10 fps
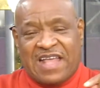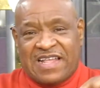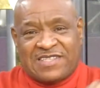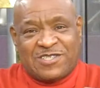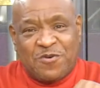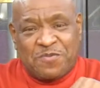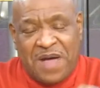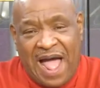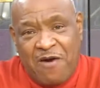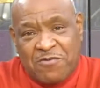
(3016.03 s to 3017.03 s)
It's so
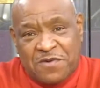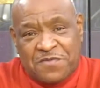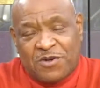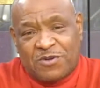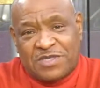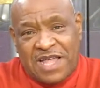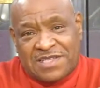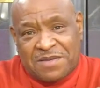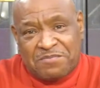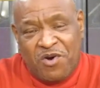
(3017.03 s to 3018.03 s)
powerful
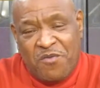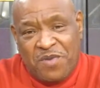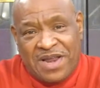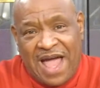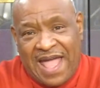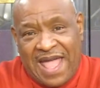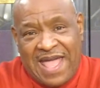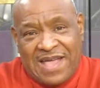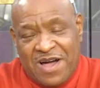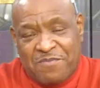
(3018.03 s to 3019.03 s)
that the moment I
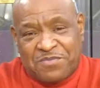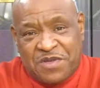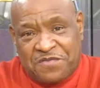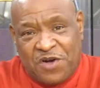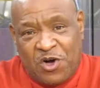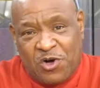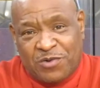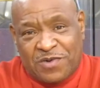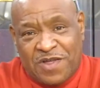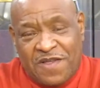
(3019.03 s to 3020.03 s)
hang up the
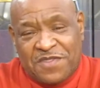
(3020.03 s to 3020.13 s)
phone,